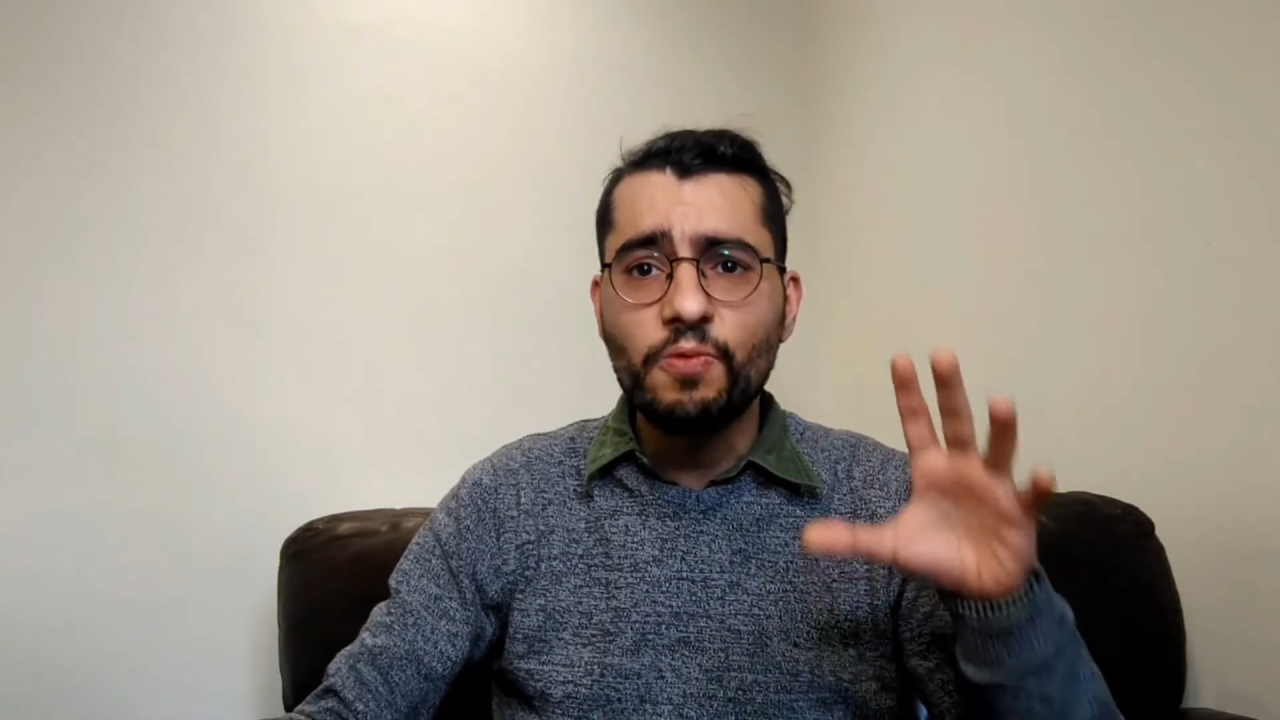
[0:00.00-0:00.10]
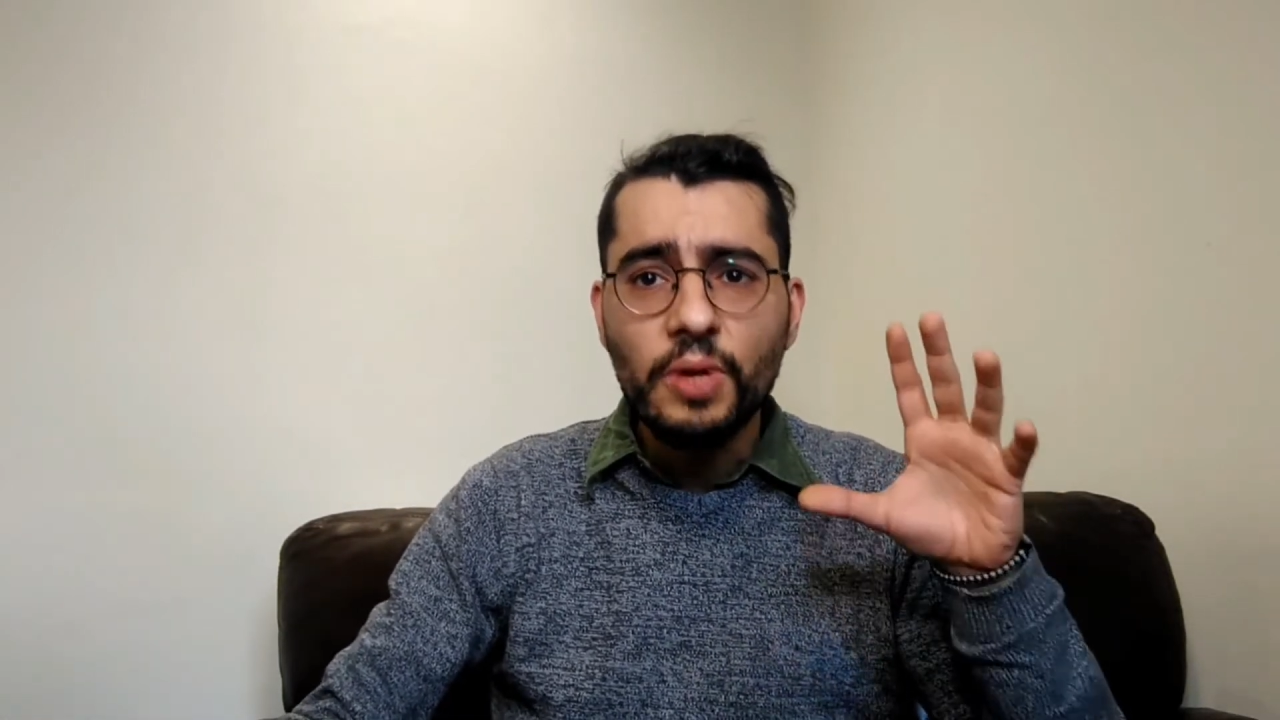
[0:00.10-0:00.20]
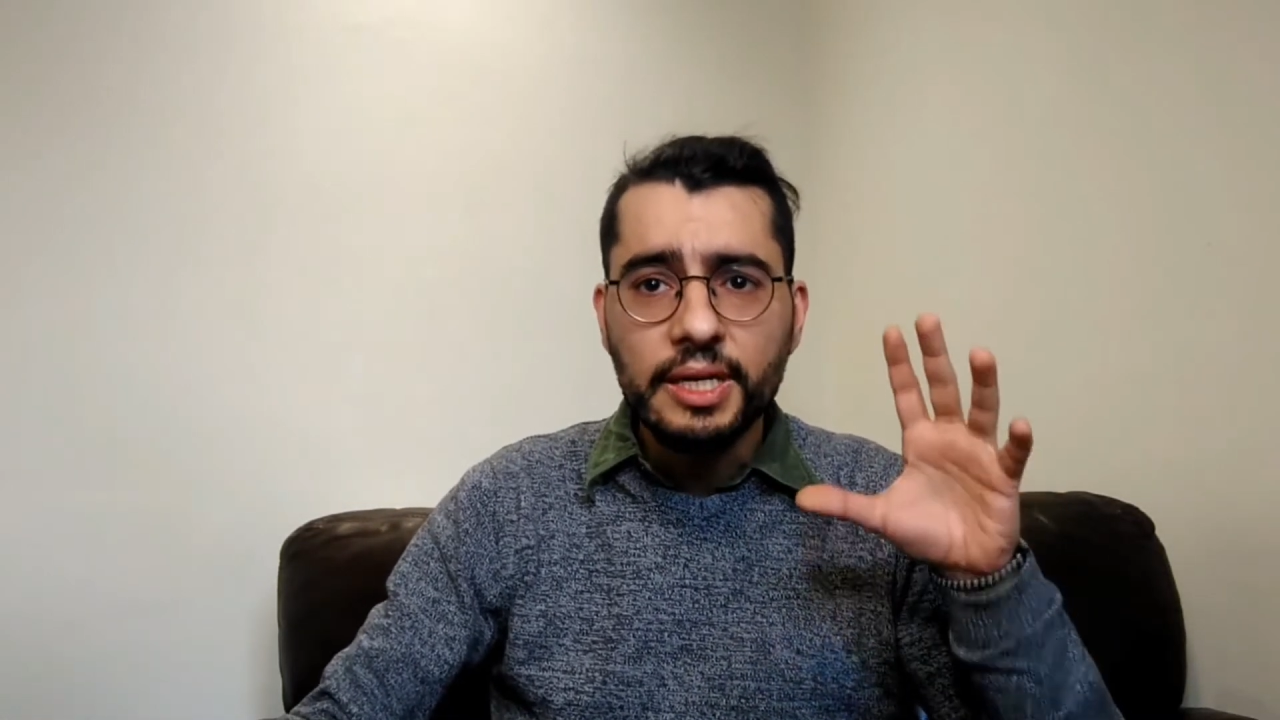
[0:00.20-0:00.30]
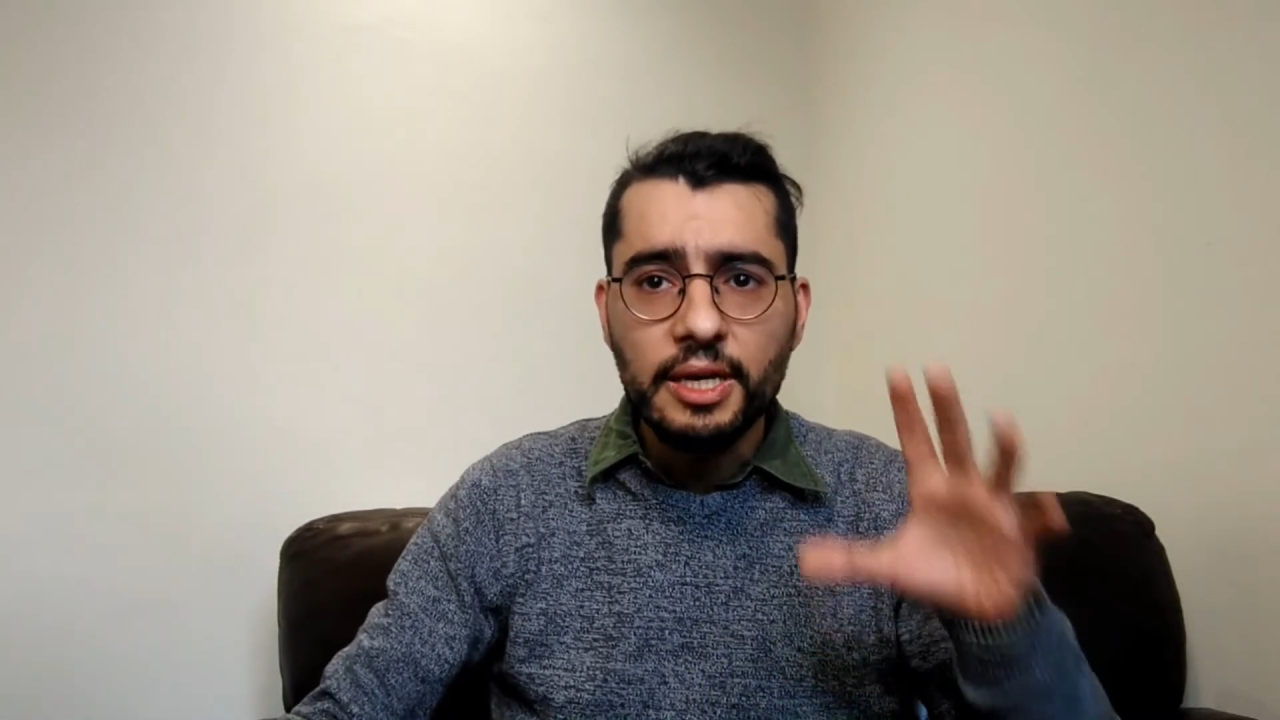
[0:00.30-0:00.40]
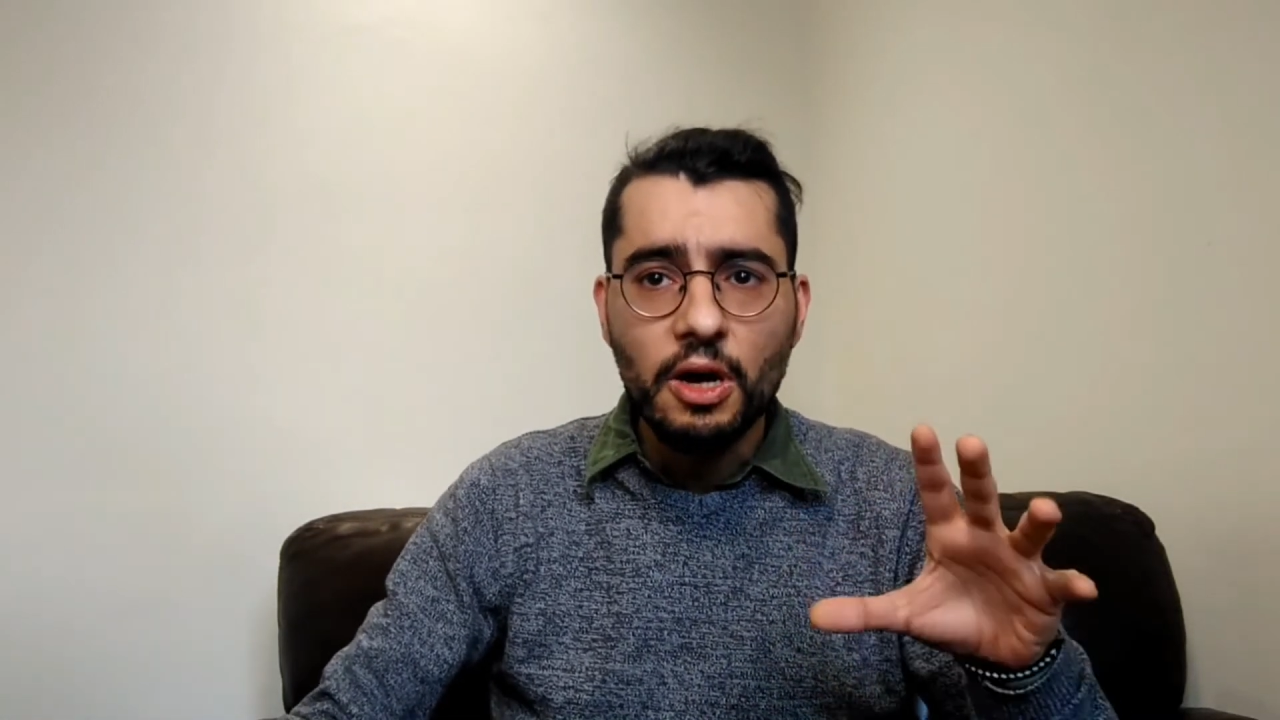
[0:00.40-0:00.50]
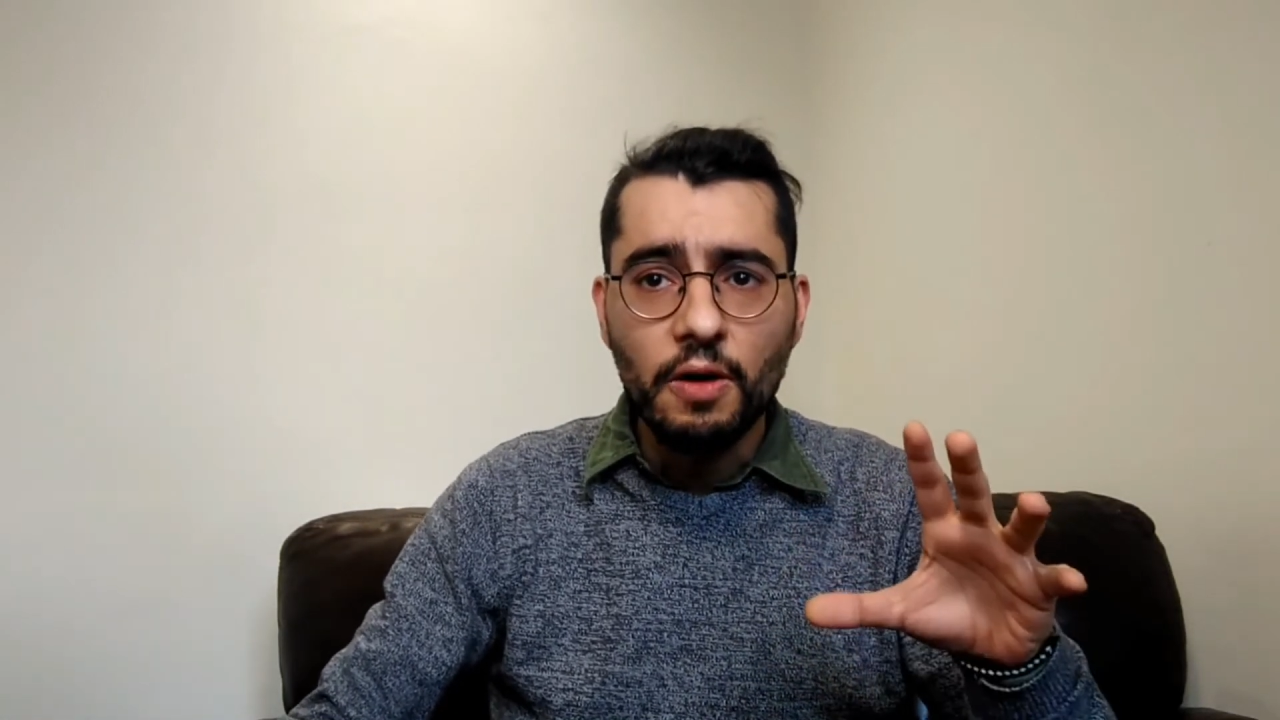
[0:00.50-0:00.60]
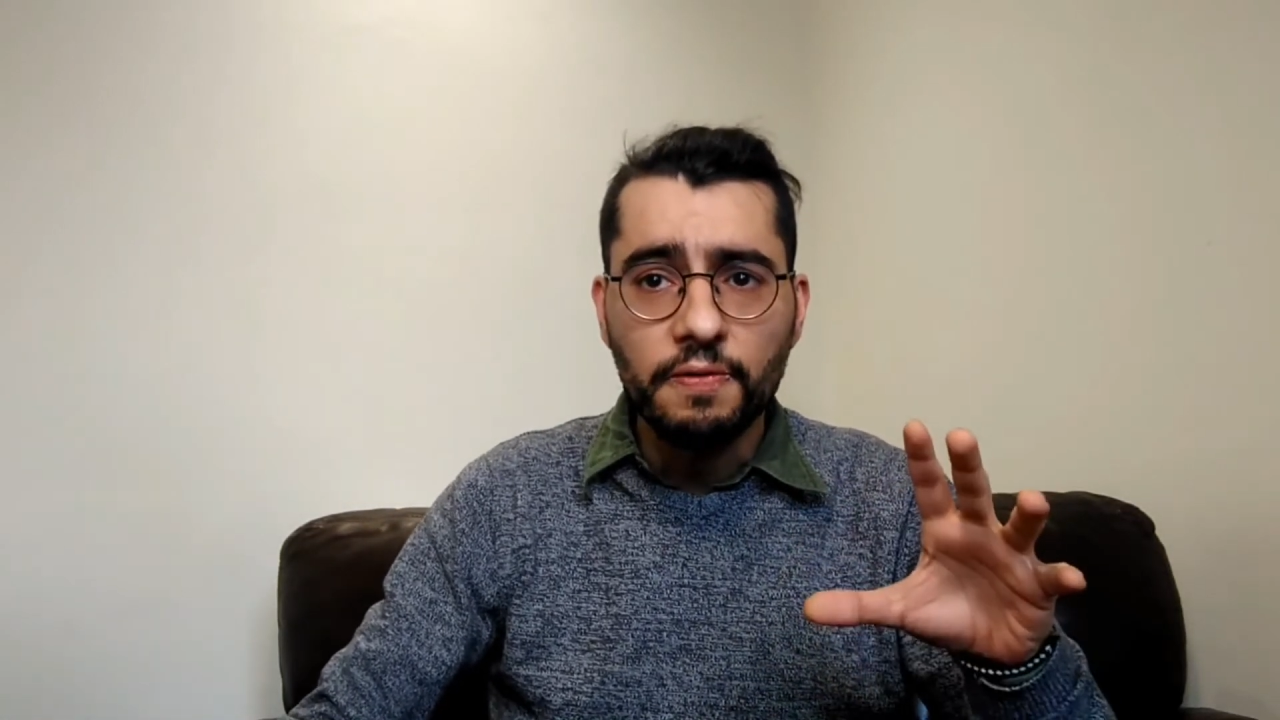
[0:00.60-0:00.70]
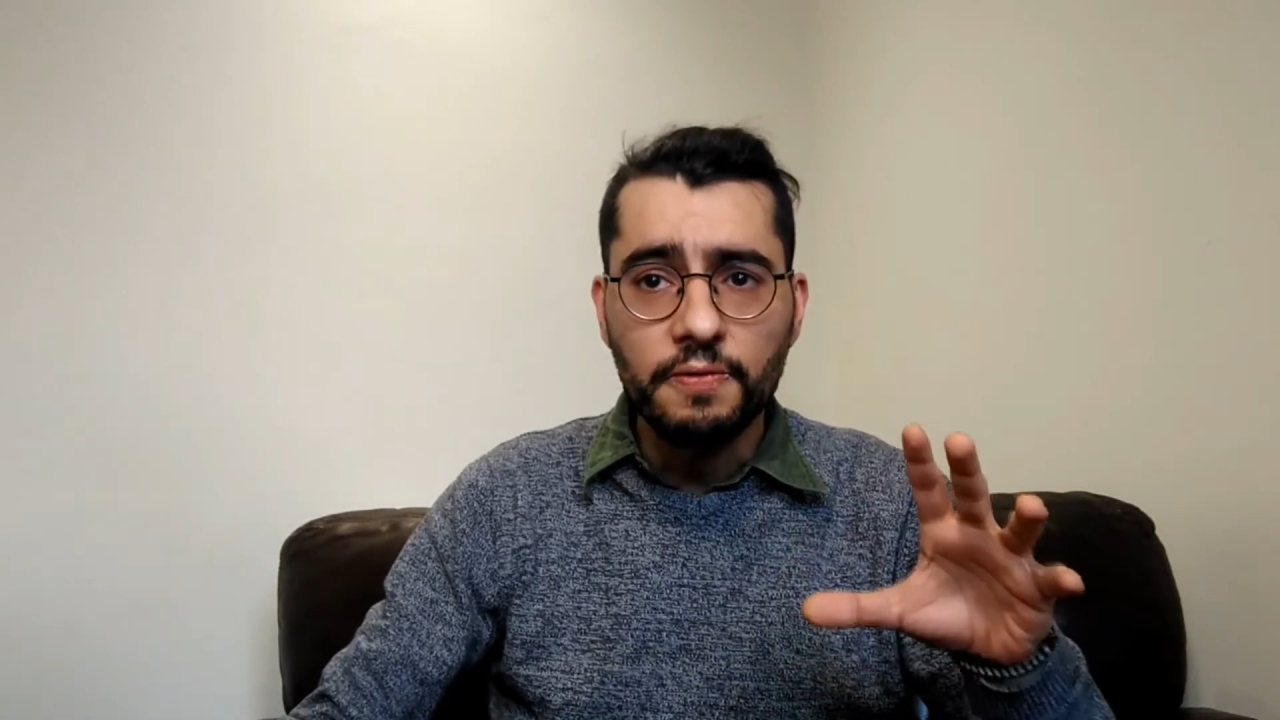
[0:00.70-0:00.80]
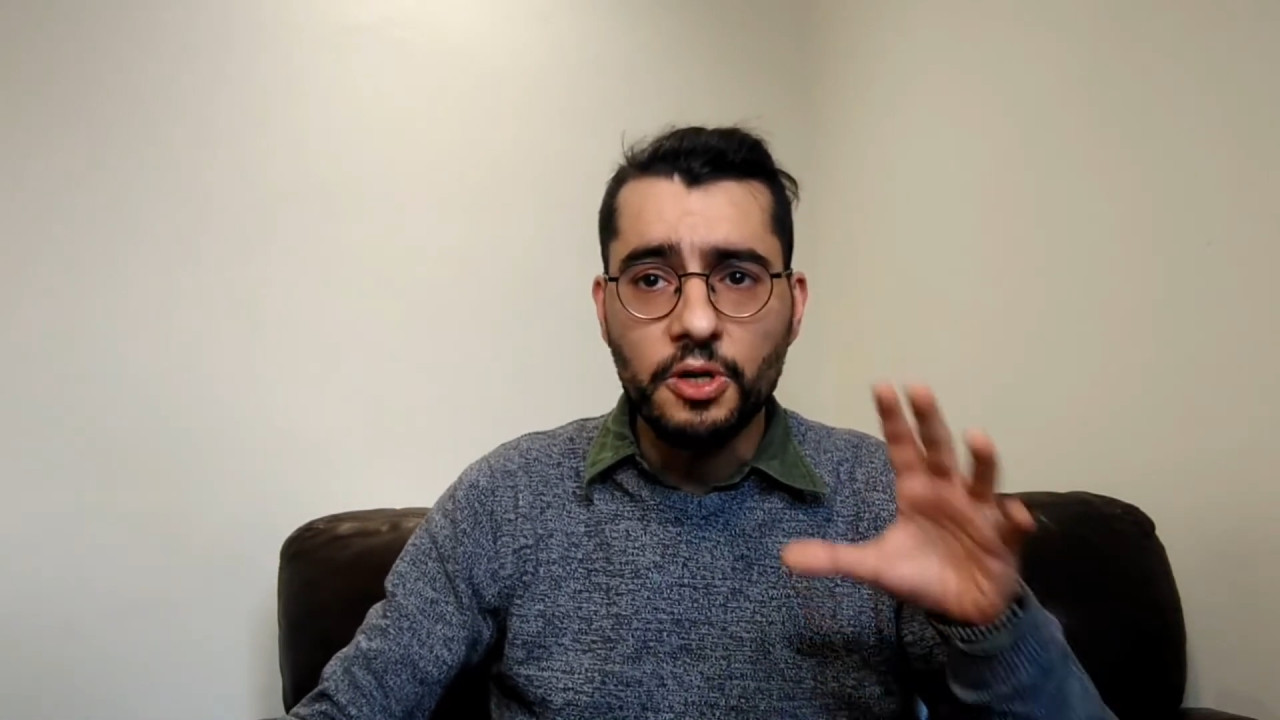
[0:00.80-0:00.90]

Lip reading: will kick off,